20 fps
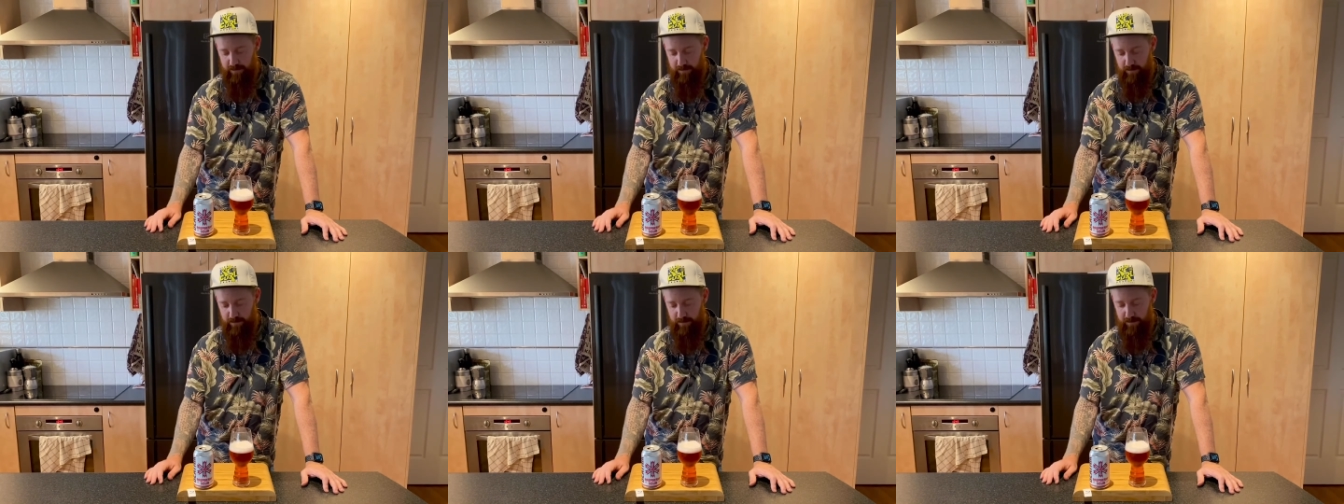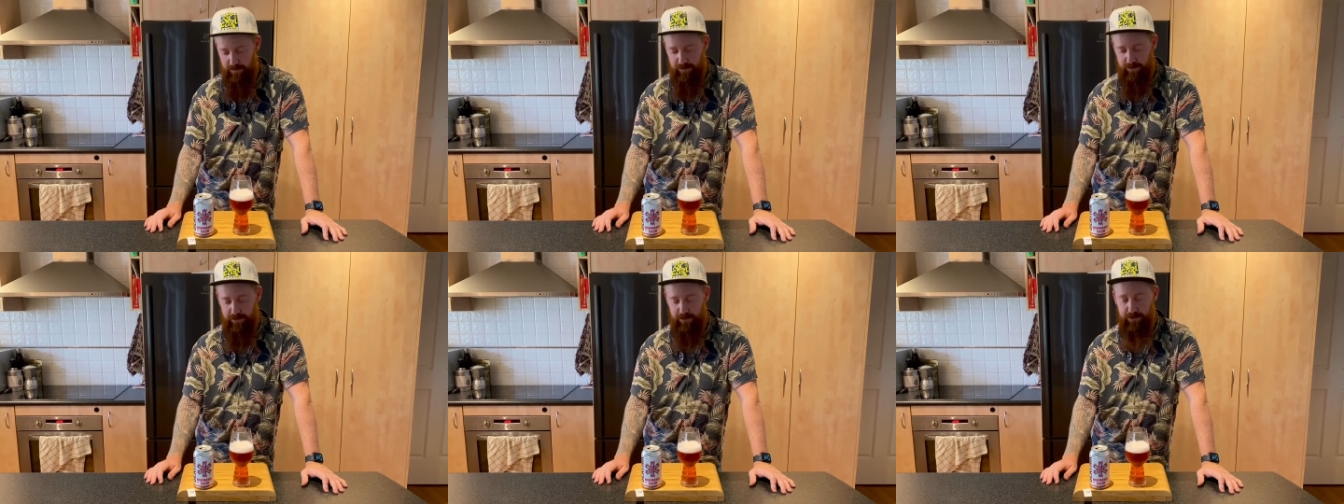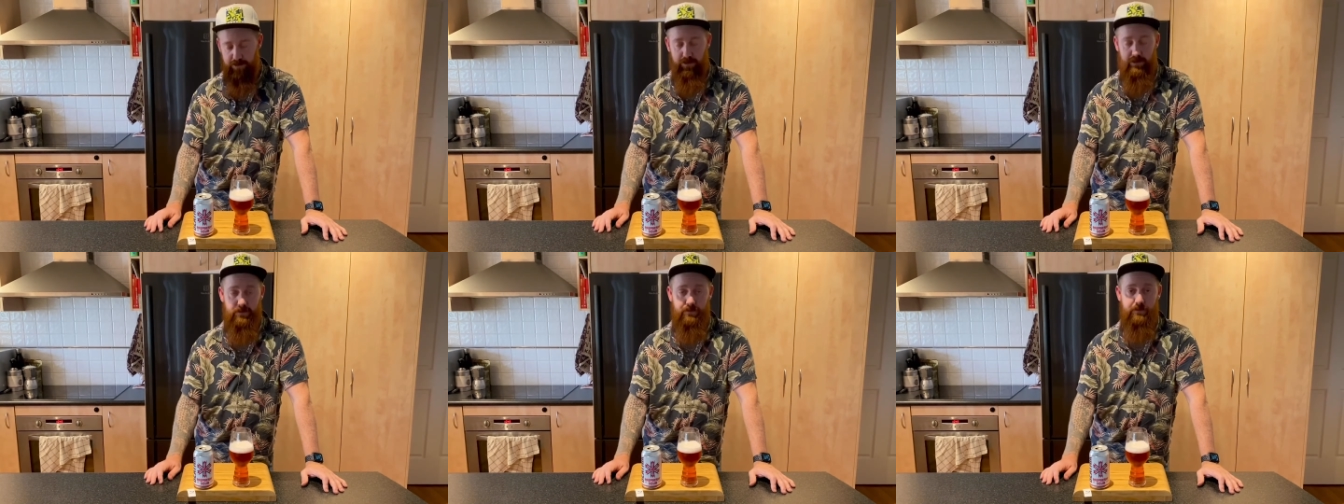worth a
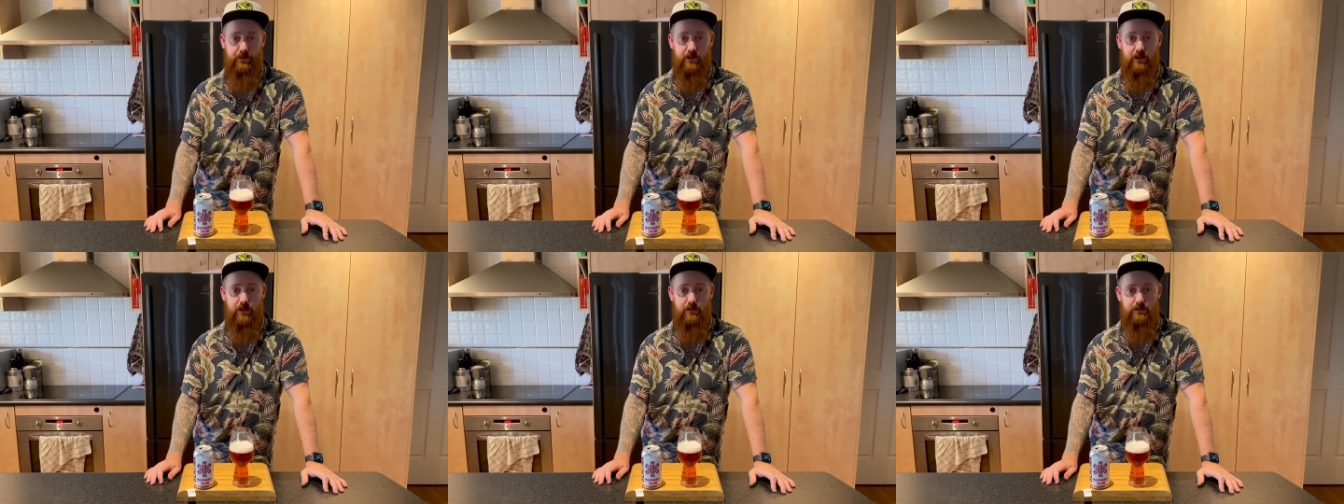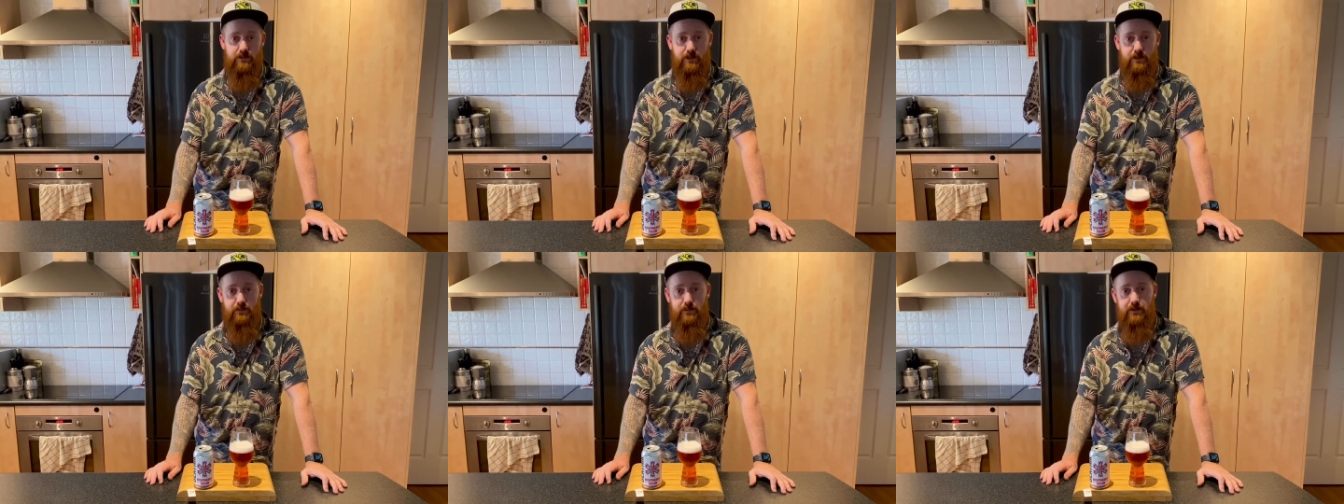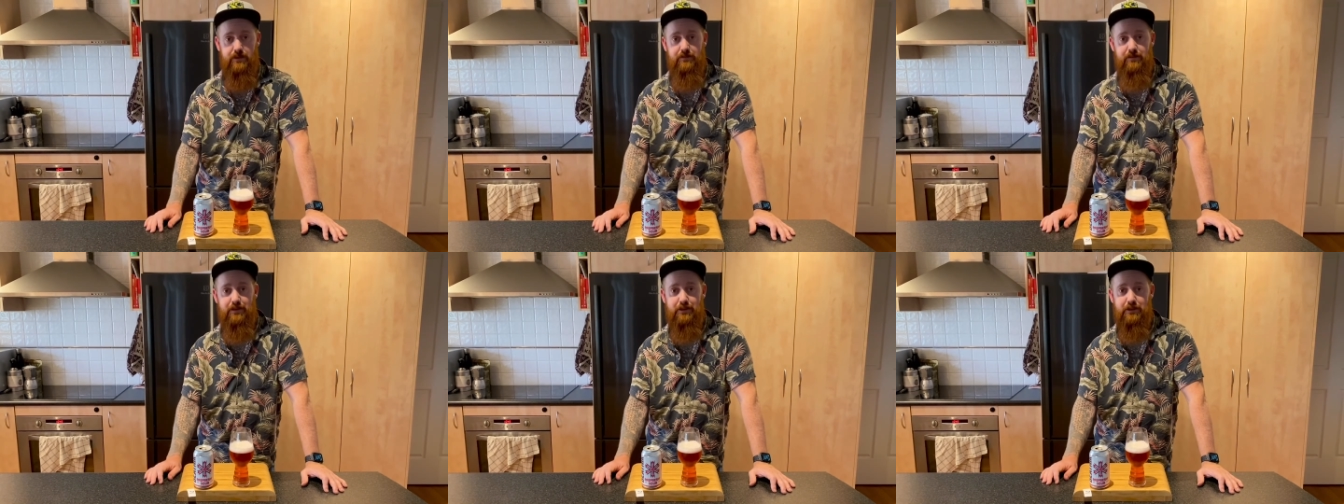shot if it comes in a beer
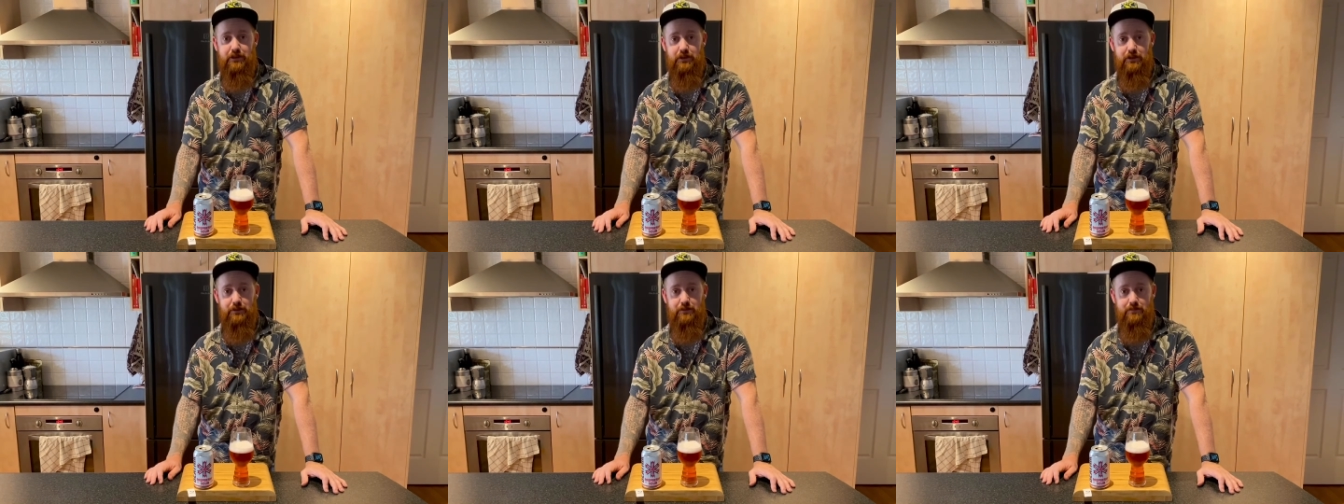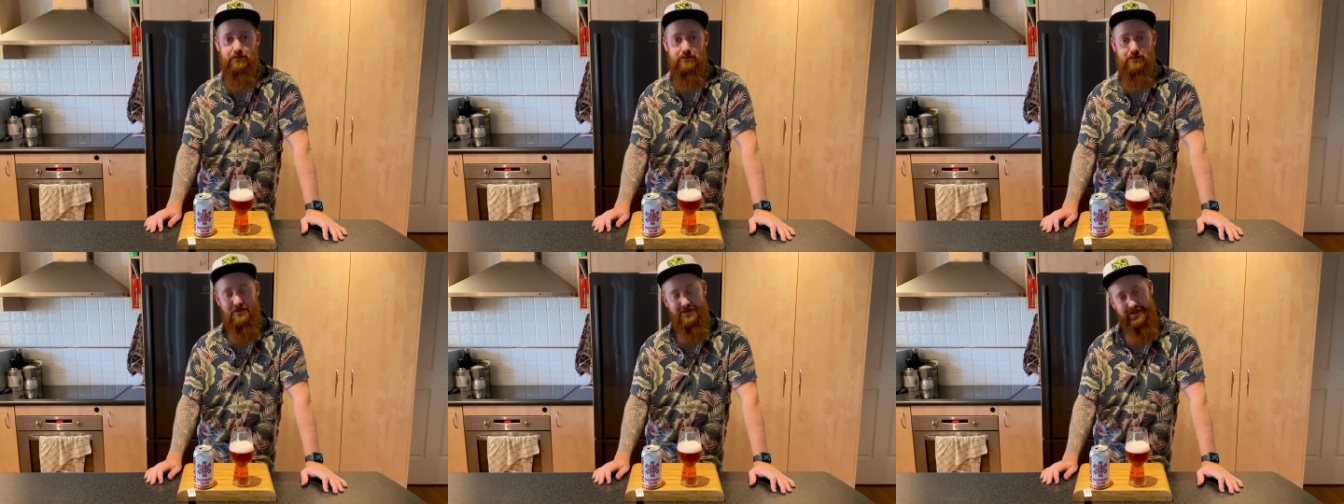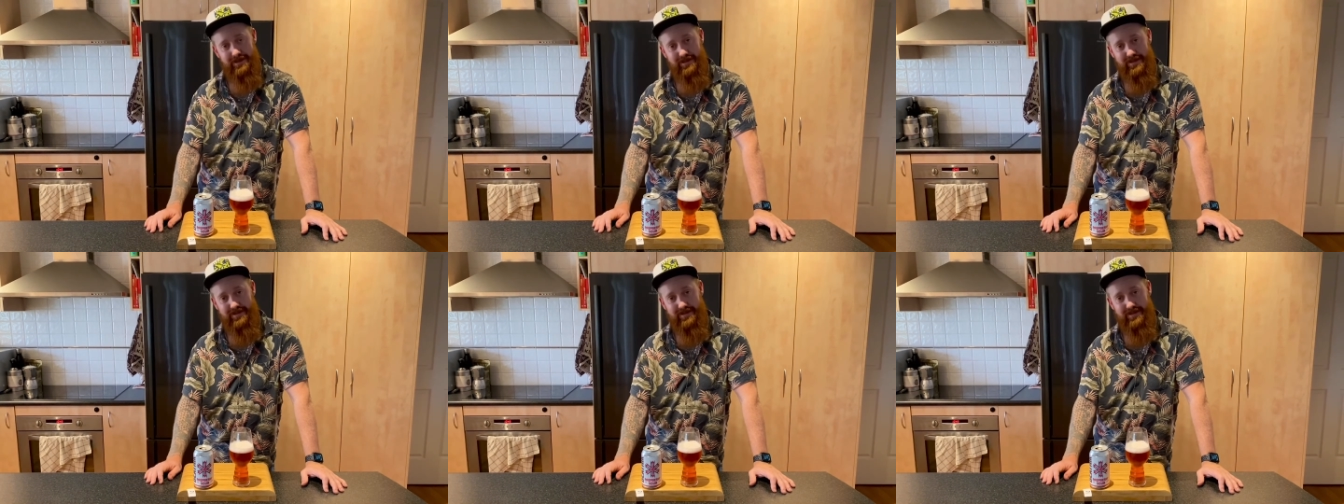vent cube so